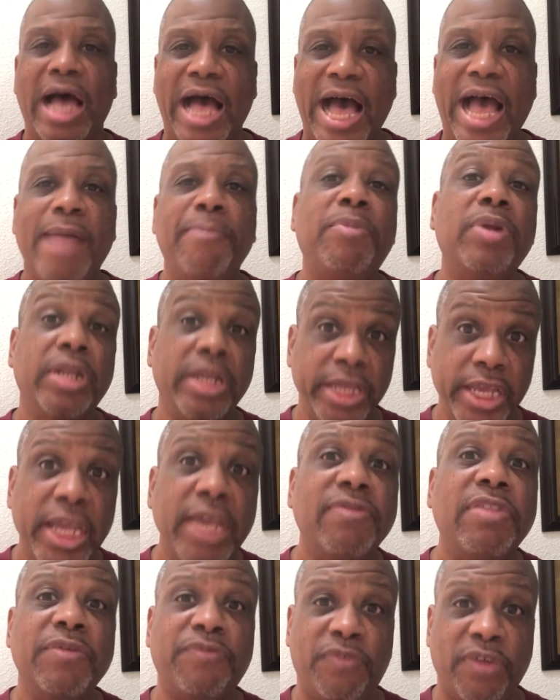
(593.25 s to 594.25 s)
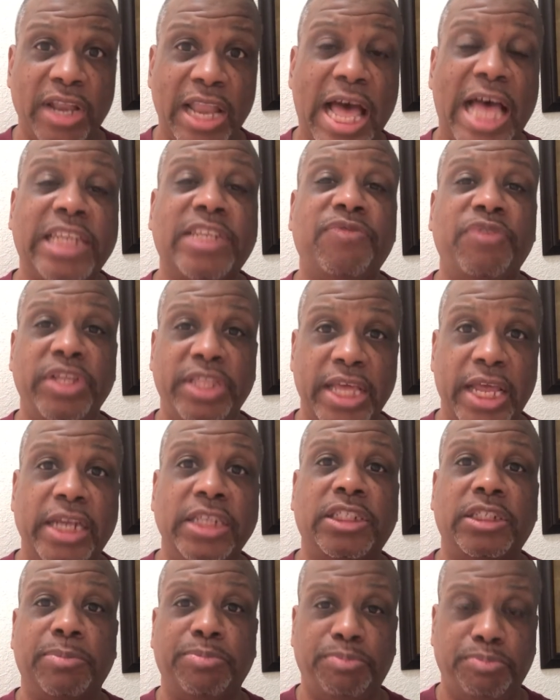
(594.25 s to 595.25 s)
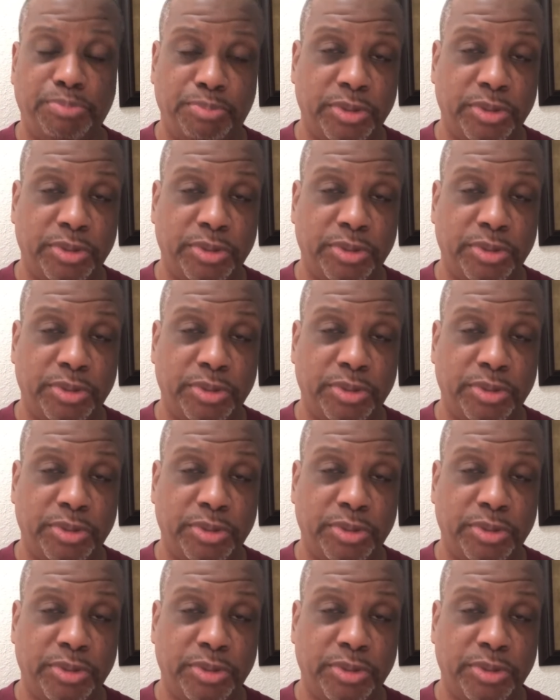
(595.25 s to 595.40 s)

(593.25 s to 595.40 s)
I believe the philosophy that is